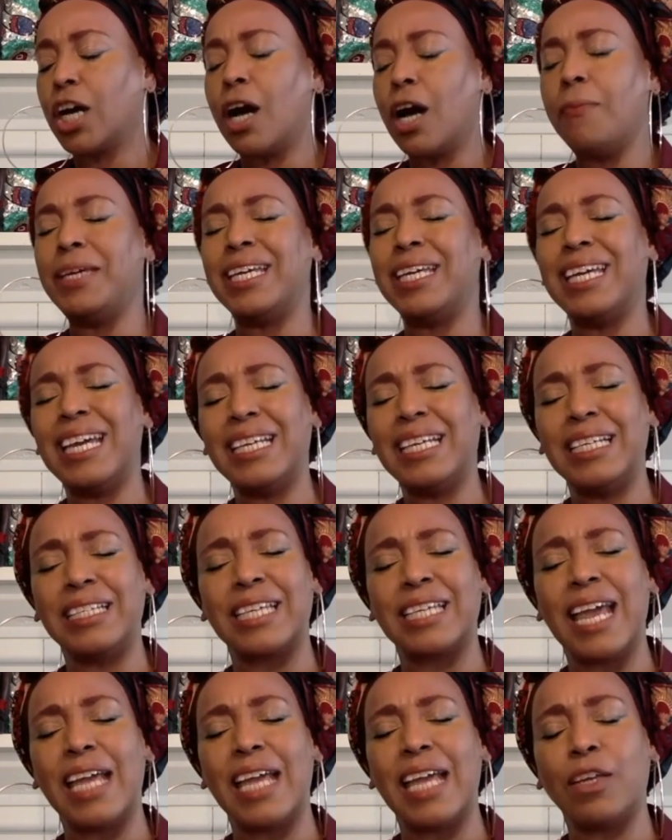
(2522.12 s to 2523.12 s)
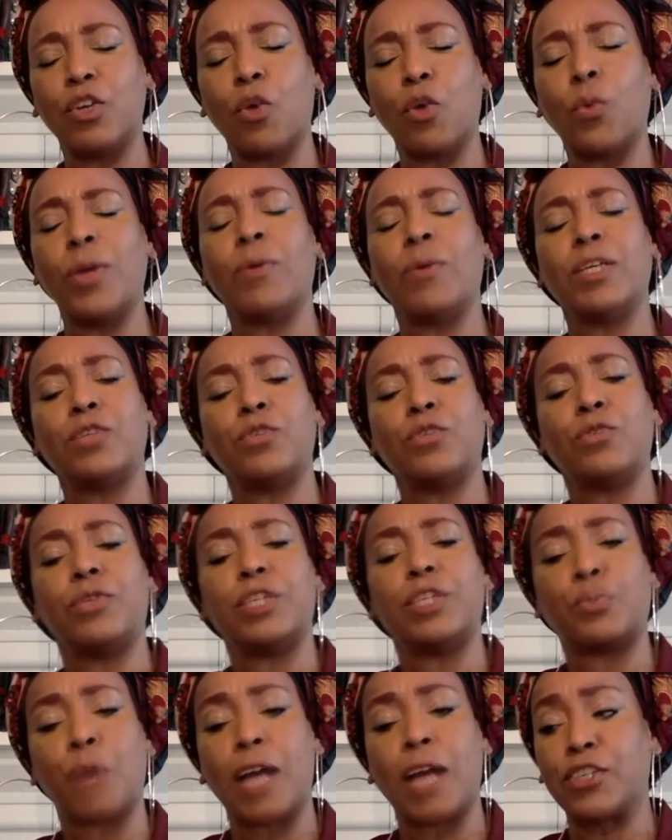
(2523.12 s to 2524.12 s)
coming in and saying, we want to
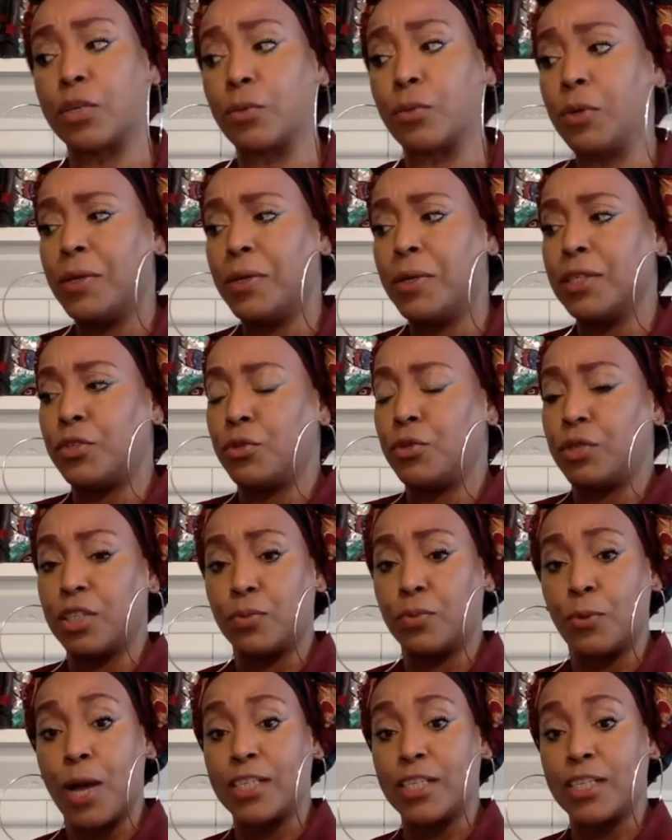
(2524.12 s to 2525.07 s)
do this project. We want to do this